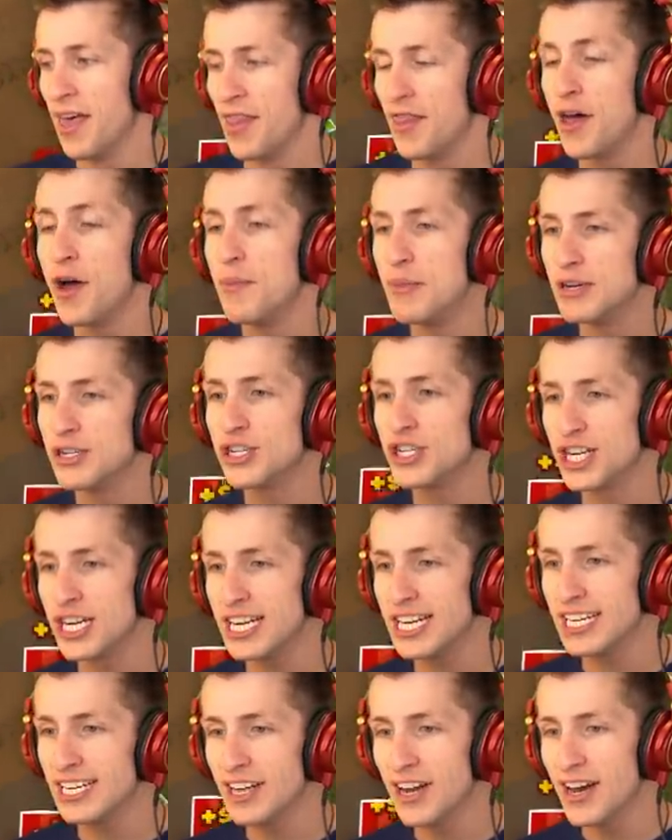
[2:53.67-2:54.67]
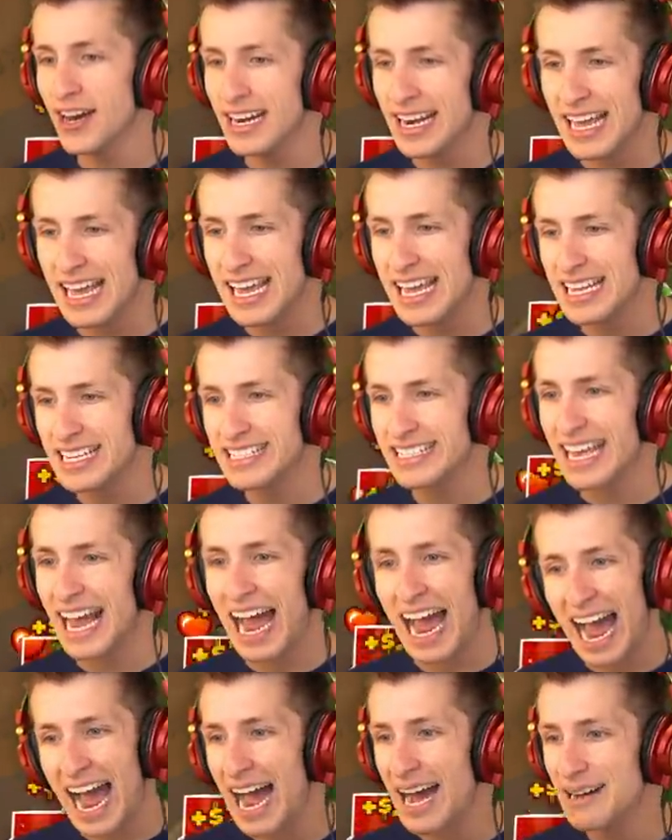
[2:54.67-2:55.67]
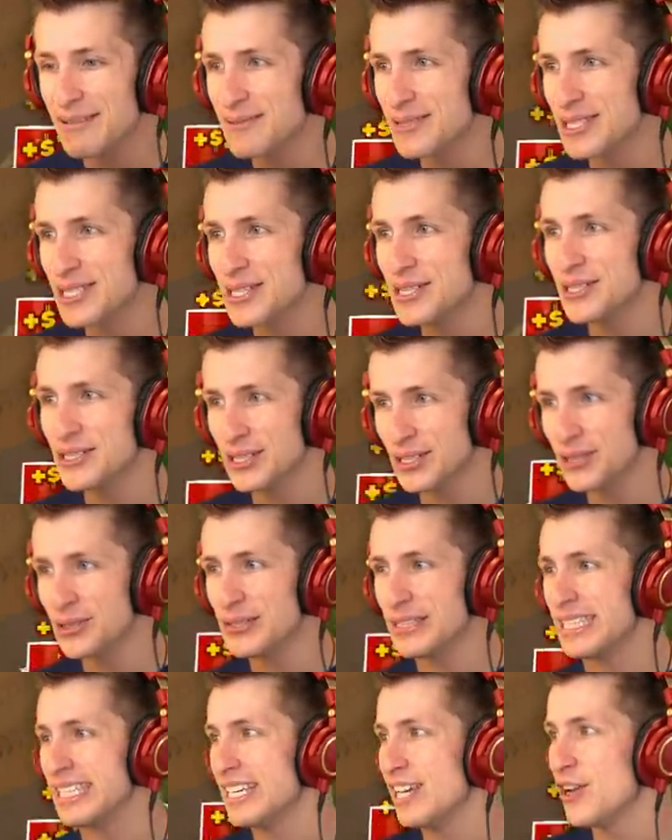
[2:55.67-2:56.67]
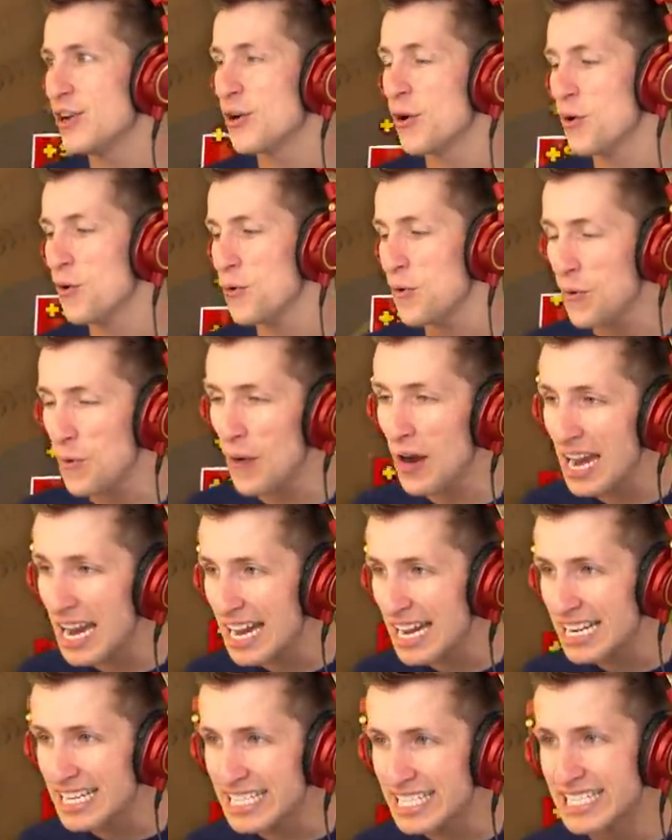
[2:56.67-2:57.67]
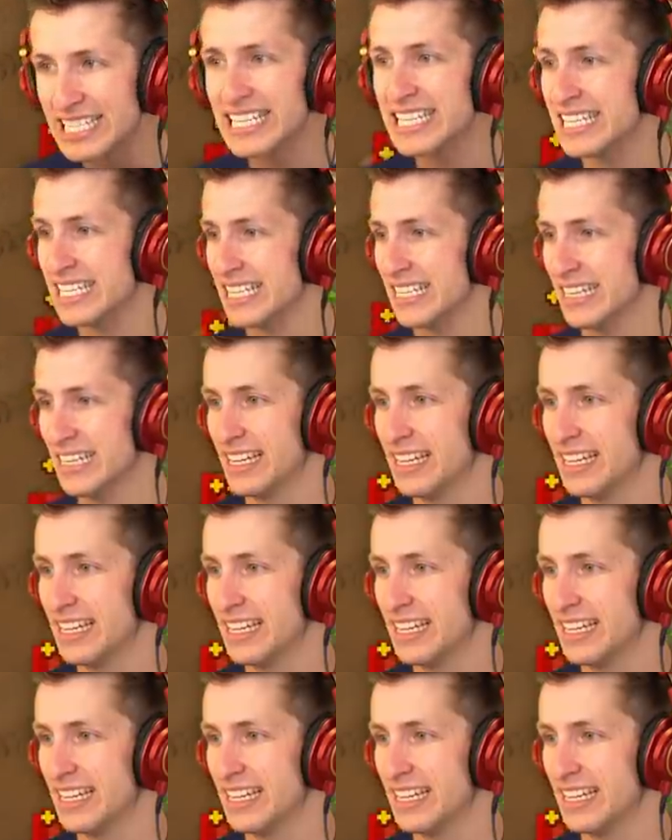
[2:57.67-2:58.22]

The machine gun is absolutely crazy.